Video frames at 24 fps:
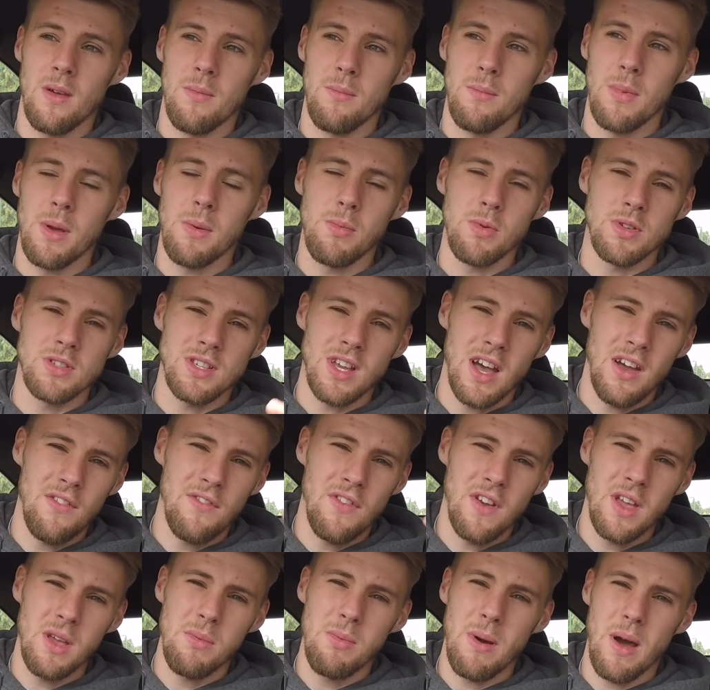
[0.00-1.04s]
People say
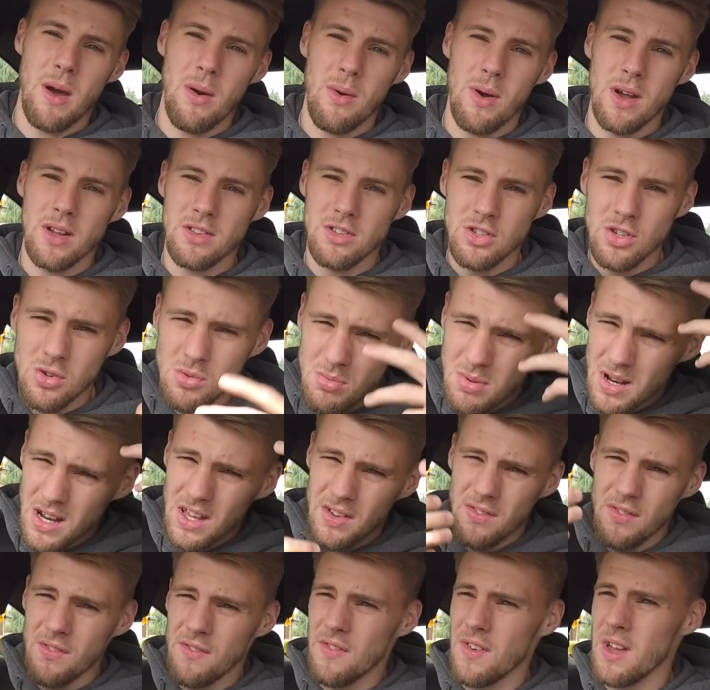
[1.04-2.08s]
V-power. Do you believe
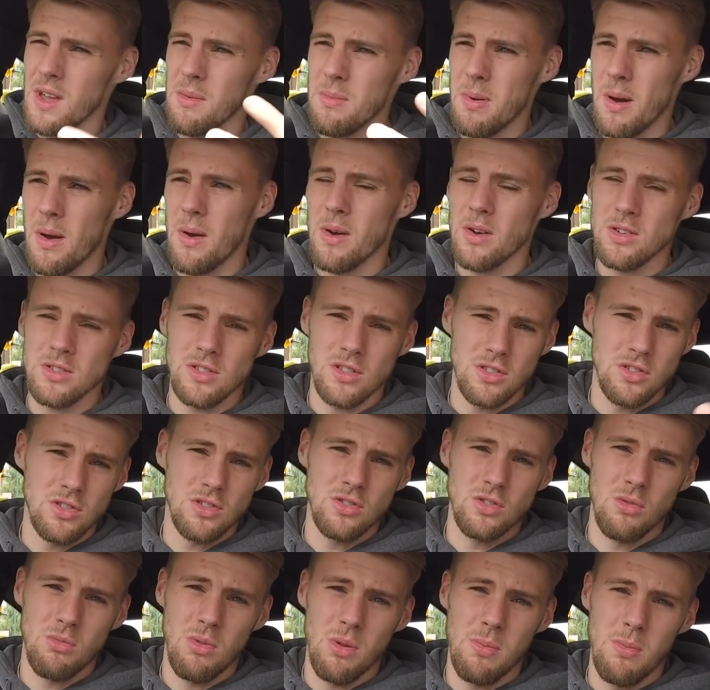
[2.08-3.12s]
in V-power? Because I just
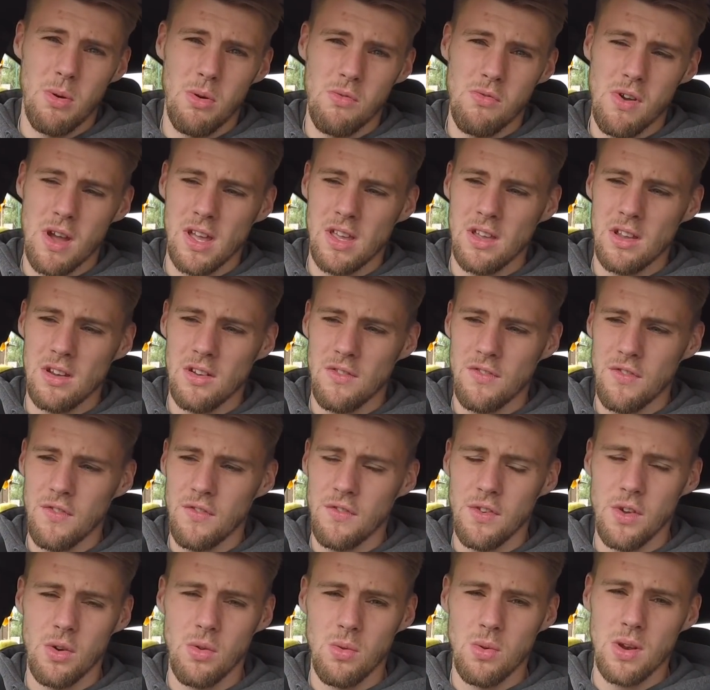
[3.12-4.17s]
normally put regular
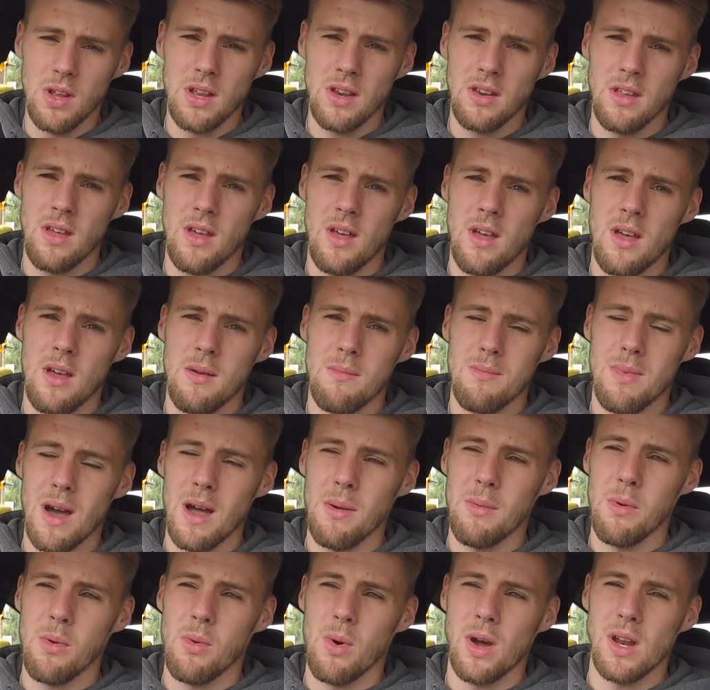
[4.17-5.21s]
fuel in.
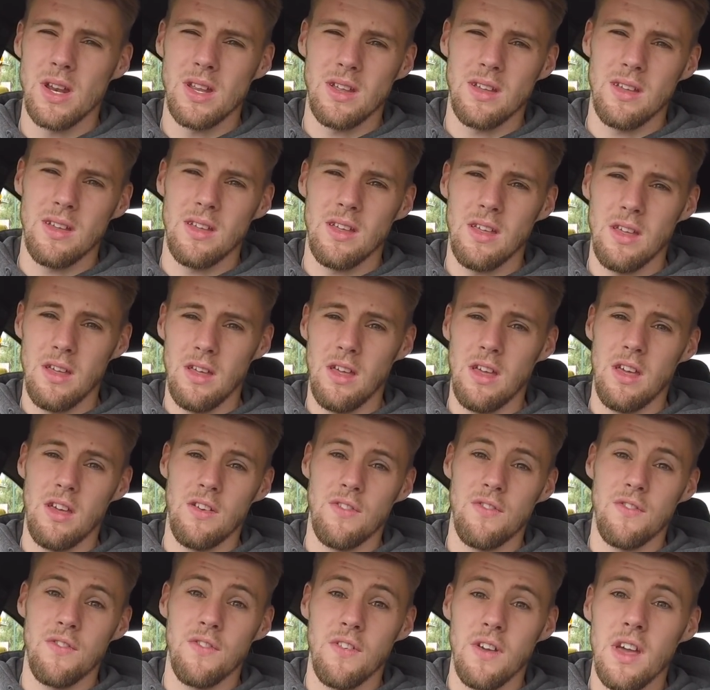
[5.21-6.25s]
Maybe when it, if
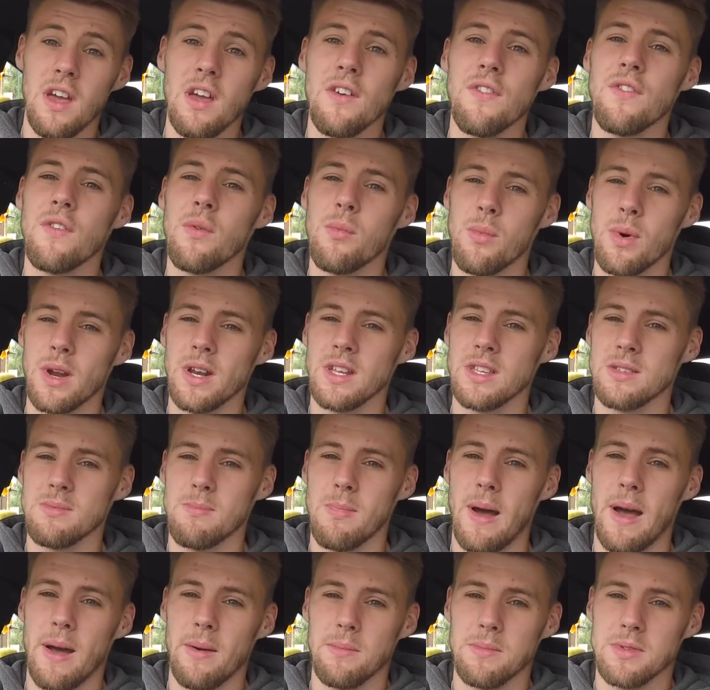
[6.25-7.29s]
and when it's
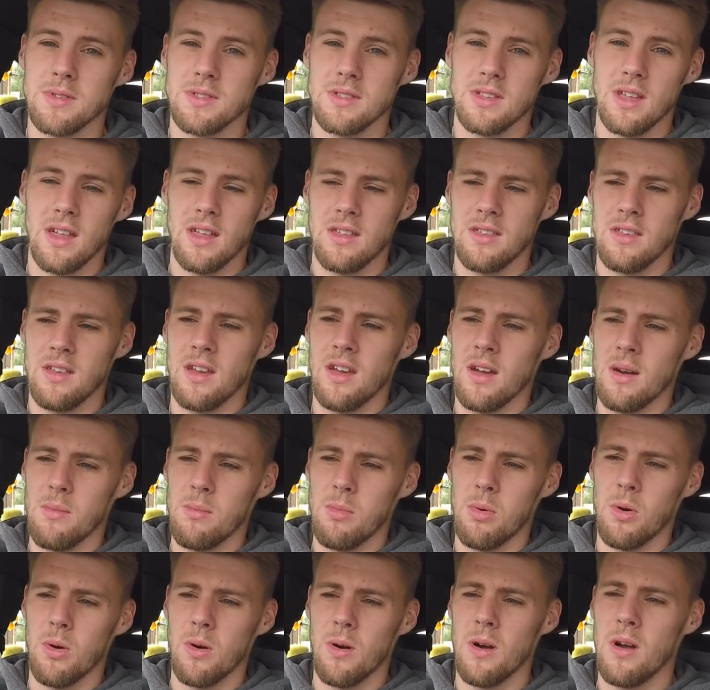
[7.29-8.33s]
maxed, then yeah,
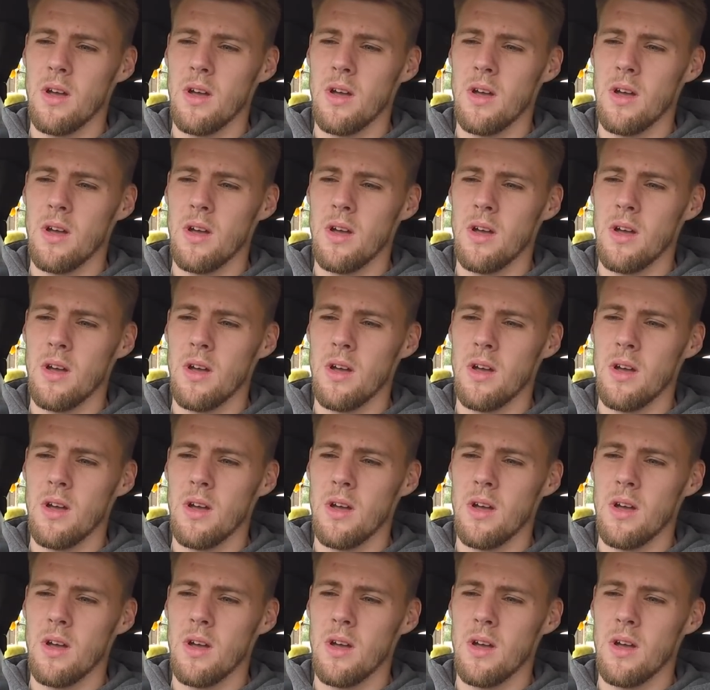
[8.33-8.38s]
but